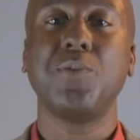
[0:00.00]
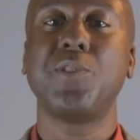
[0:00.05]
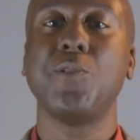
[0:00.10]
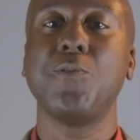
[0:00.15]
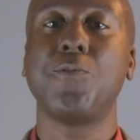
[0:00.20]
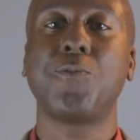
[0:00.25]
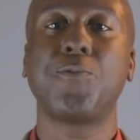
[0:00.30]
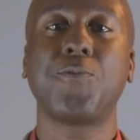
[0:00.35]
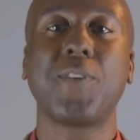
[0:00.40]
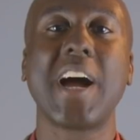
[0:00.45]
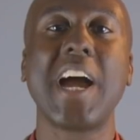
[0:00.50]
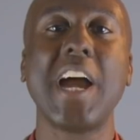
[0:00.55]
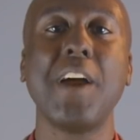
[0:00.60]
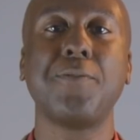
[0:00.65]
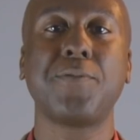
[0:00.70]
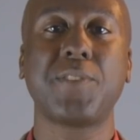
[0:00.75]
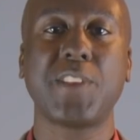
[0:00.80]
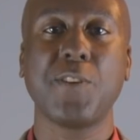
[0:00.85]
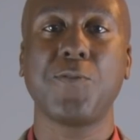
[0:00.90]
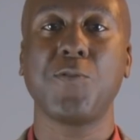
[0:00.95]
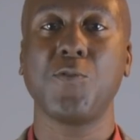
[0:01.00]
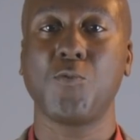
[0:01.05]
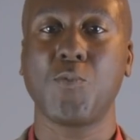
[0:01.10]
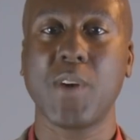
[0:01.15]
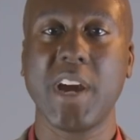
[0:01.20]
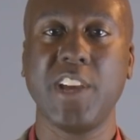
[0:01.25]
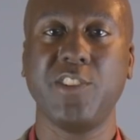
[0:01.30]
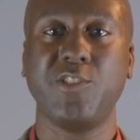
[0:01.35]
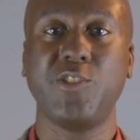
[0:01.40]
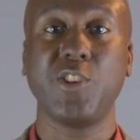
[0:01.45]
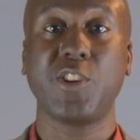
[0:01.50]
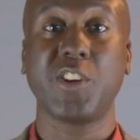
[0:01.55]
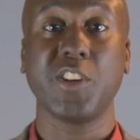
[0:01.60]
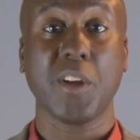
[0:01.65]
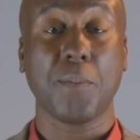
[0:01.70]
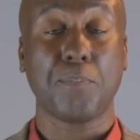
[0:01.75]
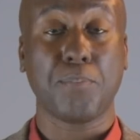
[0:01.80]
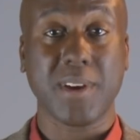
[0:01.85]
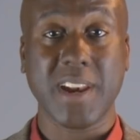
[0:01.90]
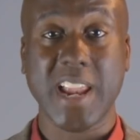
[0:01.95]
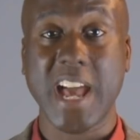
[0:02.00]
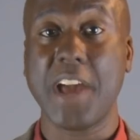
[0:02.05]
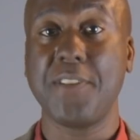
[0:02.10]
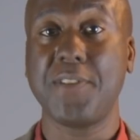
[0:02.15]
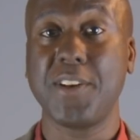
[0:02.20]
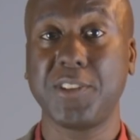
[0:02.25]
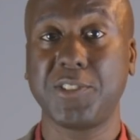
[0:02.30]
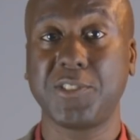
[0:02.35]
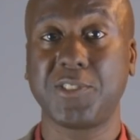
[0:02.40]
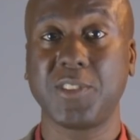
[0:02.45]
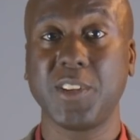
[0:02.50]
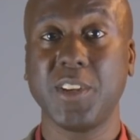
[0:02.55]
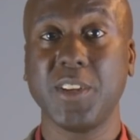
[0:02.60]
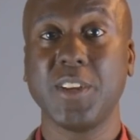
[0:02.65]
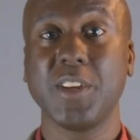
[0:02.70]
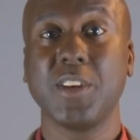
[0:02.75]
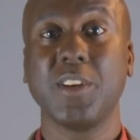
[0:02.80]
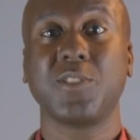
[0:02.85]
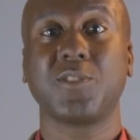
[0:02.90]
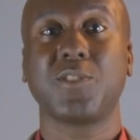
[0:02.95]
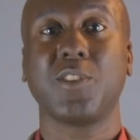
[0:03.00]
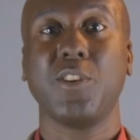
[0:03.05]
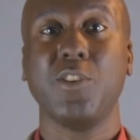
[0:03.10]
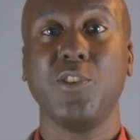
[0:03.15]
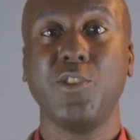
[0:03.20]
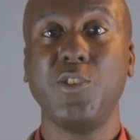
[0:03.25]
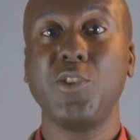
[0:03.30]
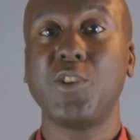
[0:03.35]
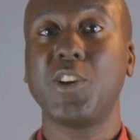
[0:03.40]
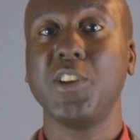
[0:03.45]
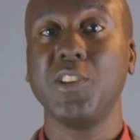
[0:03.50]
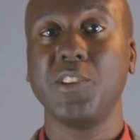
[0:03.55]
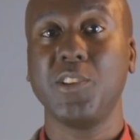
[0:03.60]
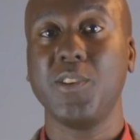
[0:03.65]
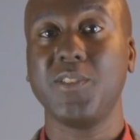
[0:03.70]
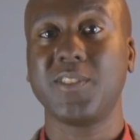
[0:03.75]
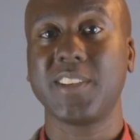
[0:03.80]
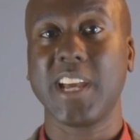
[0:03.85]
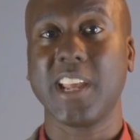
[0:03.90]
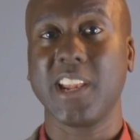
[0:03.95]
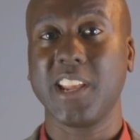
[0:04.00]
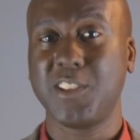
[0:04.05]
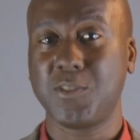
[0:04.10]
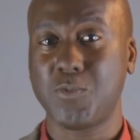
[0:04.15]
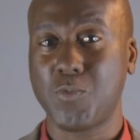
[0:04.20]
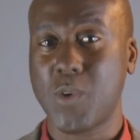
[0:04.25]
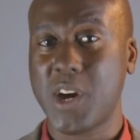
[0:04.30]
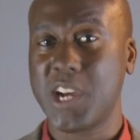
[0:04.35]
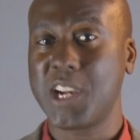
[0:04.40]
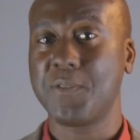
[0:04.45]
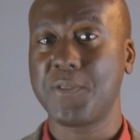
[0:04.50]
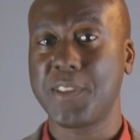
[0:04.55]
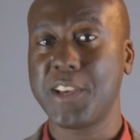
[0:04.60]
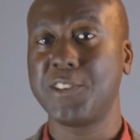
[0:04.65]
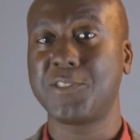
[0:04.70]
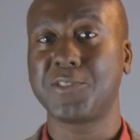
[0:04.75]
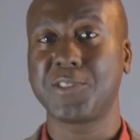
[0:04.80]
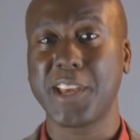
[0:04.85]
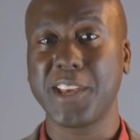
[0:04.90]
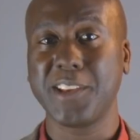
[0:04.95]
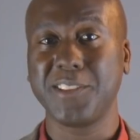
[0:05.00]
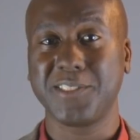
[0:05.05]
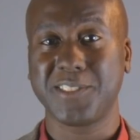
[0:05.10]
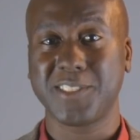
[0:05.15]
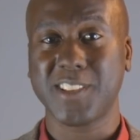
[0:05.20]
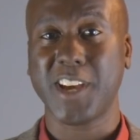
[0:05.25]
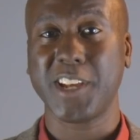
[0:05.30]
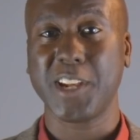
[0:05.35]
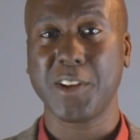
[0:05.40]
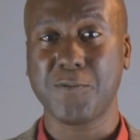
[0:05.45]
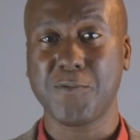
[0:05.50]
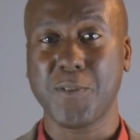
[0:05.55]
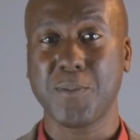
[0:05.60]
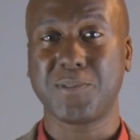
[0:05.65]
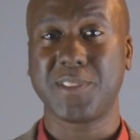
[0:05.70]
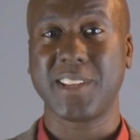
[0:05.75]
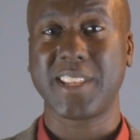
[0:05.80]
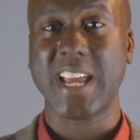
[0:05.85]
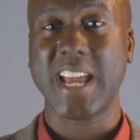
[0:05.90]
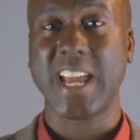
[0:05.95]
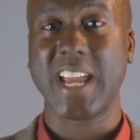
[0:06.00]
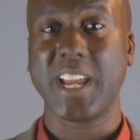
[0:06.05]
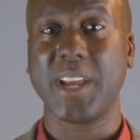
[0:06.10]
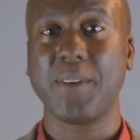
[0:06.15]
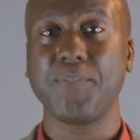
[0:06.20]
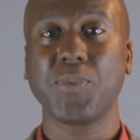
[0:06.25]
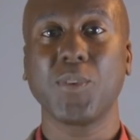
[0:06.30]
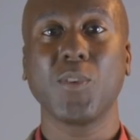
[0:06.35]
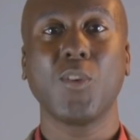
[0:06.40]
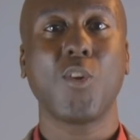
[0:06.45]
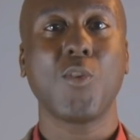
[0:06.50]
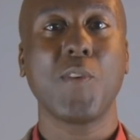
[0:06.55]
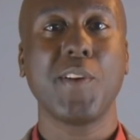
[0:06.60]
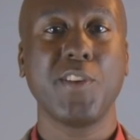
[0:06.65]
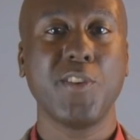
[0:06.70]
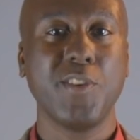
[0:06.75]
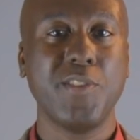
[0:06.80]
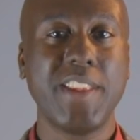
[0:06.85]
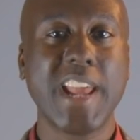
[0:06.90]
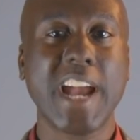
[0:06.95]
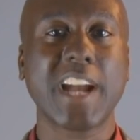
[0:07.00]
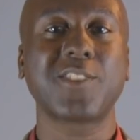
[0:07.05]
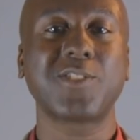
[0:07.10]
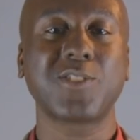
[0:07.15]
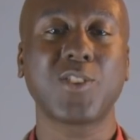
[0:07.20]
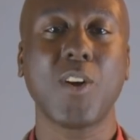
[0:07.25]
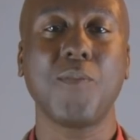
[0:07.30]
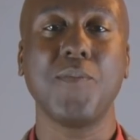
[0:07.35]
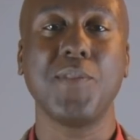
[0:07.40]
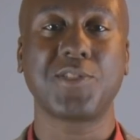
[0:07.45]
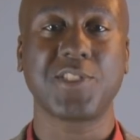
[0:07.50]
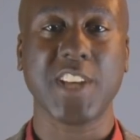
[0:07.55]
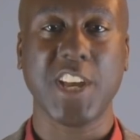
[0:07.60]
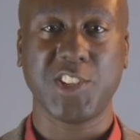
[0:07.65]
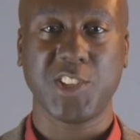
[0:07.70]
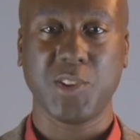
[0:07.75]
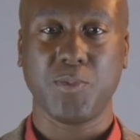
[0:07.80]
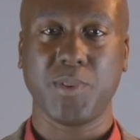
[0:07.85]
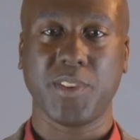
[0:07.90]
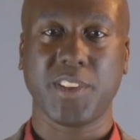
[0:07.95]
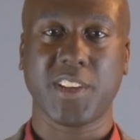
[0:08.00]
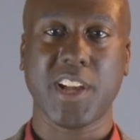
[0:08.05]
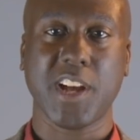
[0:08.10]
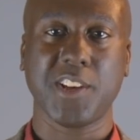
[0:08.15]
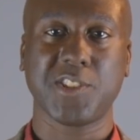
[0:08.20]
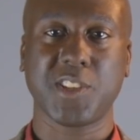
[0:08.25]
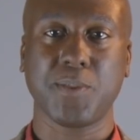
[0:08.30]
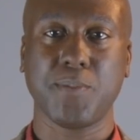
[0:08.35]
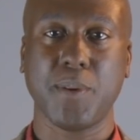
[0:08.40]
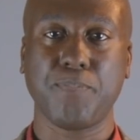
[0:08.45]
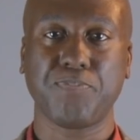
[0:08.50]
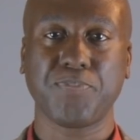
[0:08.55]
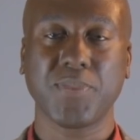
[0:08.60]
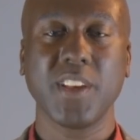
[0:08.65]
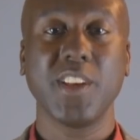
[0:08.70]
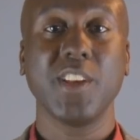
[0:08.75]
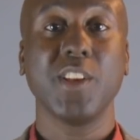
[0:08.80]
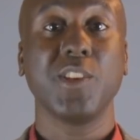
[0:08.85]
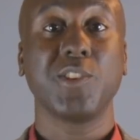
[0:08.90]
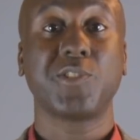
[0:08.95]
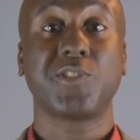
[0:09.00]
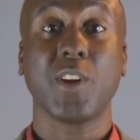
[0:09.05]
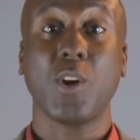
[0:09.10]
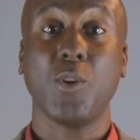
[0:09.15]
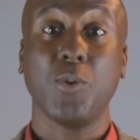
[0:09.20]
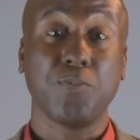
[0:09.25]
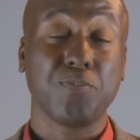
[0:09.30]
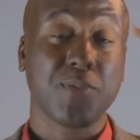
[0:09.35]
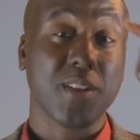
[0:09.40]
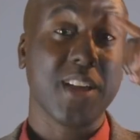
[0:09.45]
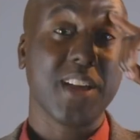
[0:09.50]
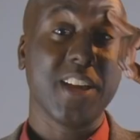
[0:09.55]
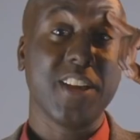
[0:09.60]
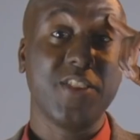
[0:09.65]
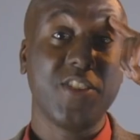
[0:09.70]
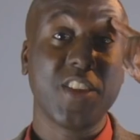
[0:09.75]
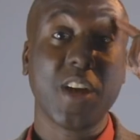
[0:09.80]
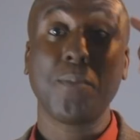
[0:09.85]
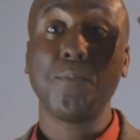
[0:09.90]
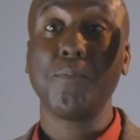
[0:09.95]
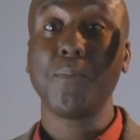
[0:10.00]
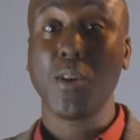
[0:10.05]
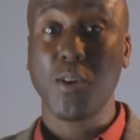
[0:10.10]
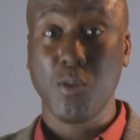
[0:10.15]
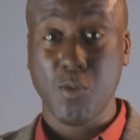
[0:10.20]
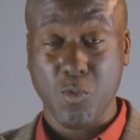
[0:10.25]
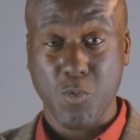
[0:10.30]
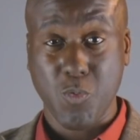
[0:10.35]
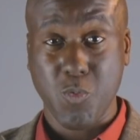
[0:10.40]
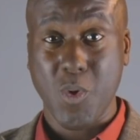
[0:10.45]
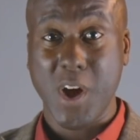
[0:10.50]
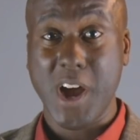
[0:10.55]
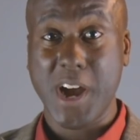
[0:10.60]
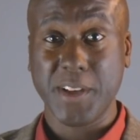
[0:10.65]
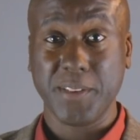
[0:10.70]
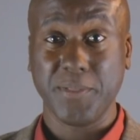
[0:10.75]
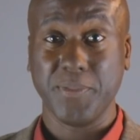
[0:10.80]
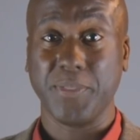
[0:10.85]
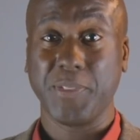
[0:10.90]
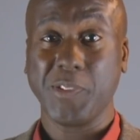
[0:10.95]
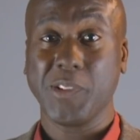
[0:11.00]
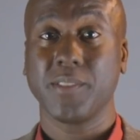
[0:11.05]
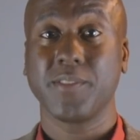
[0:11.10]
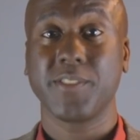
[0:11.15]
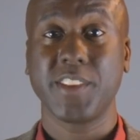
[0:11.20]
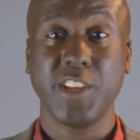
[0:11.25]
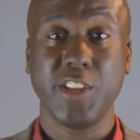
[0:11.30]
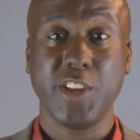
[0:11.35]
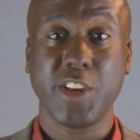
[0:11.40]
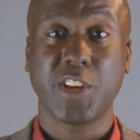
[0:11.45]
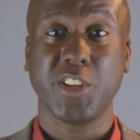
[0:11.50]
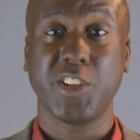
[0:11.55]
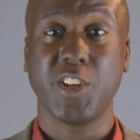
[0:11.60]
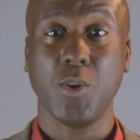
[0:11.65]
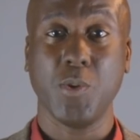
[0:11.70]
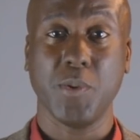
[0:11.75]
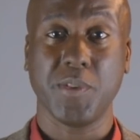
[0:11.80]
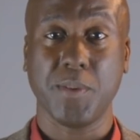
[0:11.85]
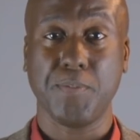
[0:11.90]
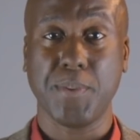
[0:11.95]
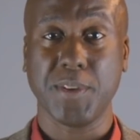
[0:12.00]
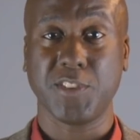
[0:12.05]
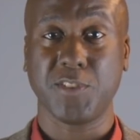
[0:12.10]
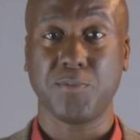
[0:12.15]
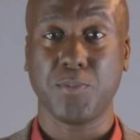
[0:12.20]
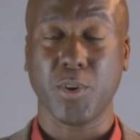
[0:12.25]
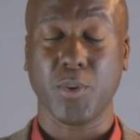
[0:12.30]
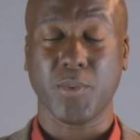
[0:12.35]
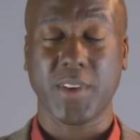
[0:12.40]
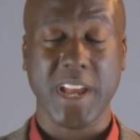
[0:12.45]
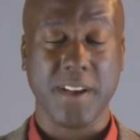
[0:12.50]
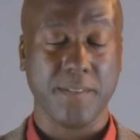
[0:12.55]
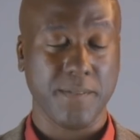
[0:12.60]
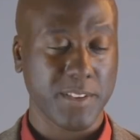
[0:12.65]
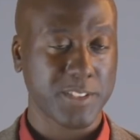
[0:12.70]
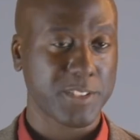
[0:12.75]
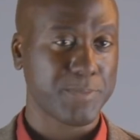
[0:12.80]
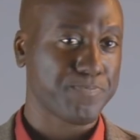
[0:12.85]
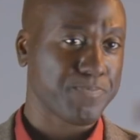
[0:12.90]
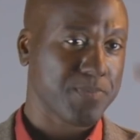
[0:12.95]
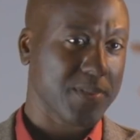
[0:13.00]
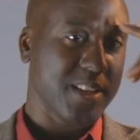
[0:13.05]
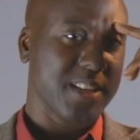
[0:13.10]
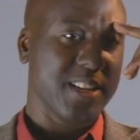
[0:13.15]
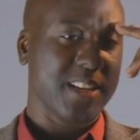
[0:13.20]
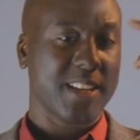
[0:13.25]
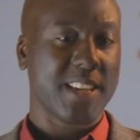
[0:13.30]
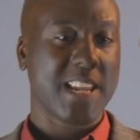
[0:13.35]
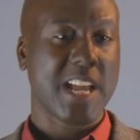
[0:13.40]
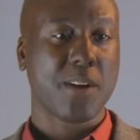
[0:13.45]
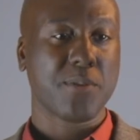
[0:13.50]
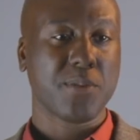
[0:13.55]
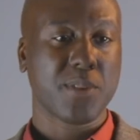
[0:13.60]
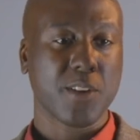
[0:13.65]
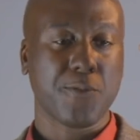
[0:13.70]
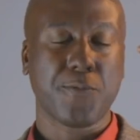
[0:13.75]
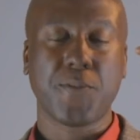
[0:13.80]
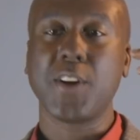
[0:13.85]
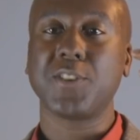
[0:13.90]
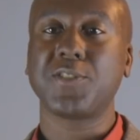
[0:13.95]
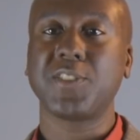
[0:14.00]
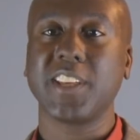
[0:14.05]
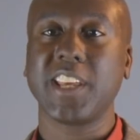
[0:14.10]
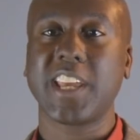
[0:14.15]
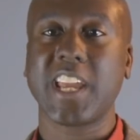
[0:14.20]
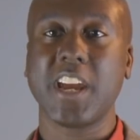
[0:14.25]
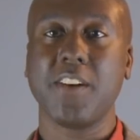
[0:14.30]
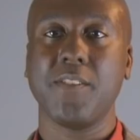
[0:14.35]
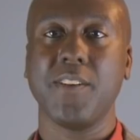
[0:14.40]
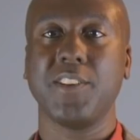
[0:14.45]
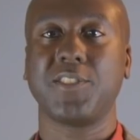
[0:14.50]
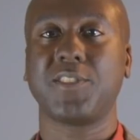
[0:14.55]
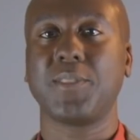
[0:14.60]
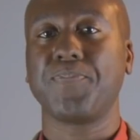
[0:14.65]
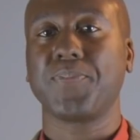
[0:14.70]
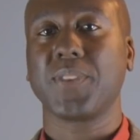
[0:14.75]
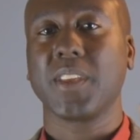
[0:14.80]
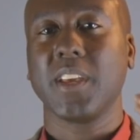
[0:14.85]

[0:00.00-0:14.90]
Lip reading: with you 5 different ways you can apply this so that you can use at least one of these things starting from today or in your next conversation with a customer. So number 1 thing you can do with the business model canvas. Now, the first thing here is